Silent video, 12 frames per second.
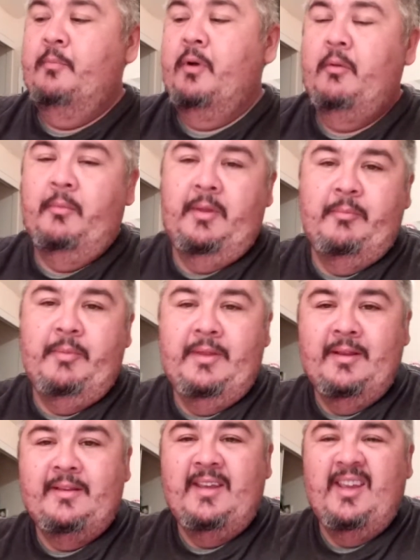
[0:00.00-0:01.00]
probably be
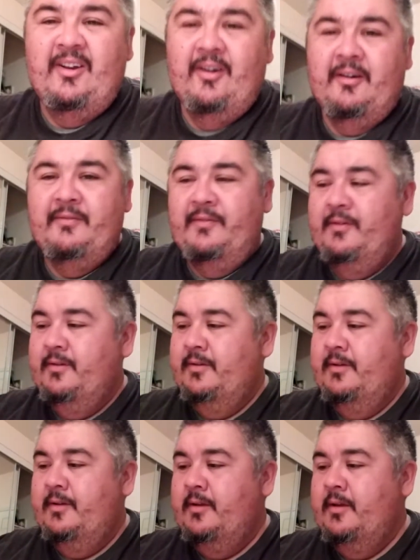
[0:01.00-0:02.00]
the teed off.
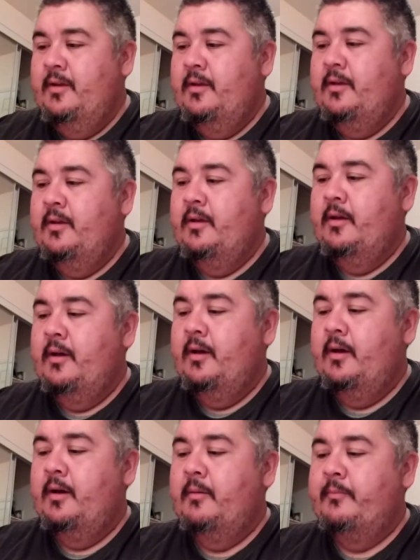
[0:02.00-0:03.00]

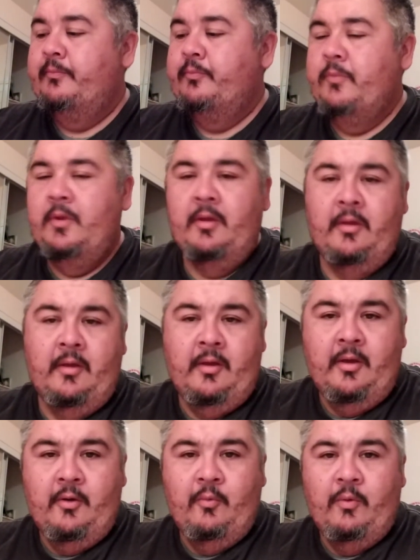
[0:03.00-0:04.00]

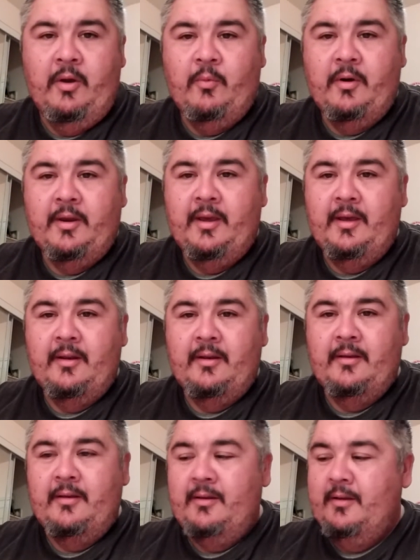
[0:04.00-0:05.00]
Where I work at,
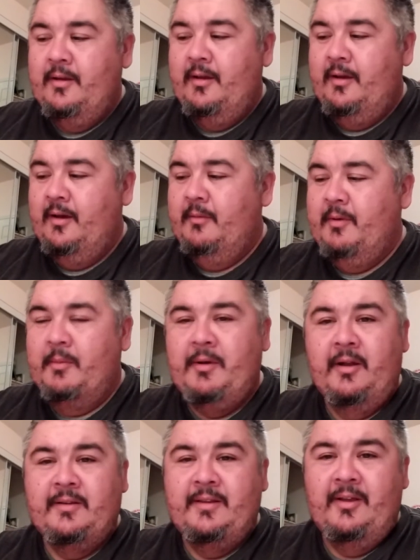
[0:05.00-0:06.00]
I'm
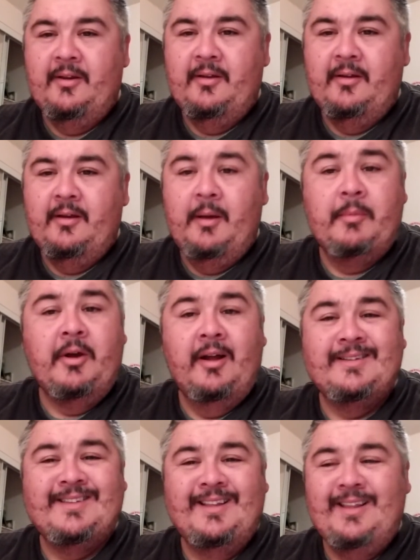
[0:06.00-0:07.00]

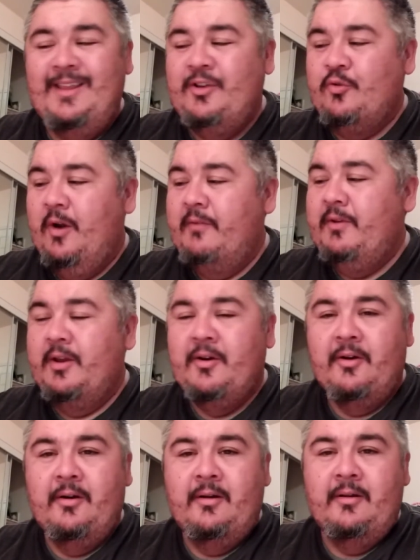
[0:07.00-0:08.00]
constantly driving a
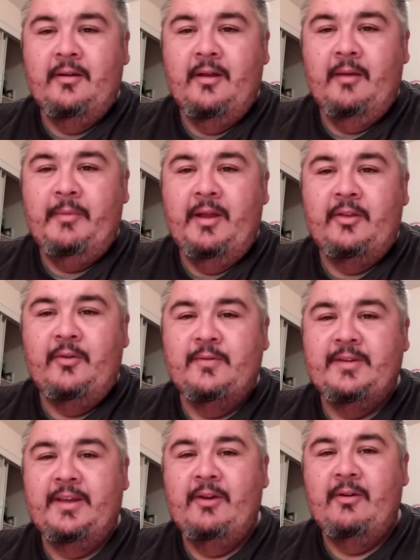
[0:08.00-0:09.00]
cart. I mean, I do
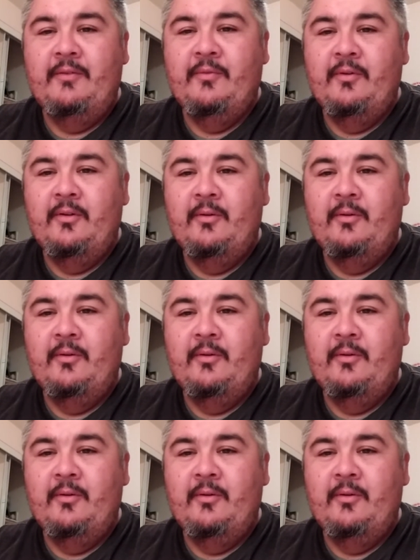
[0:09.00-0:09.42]
security for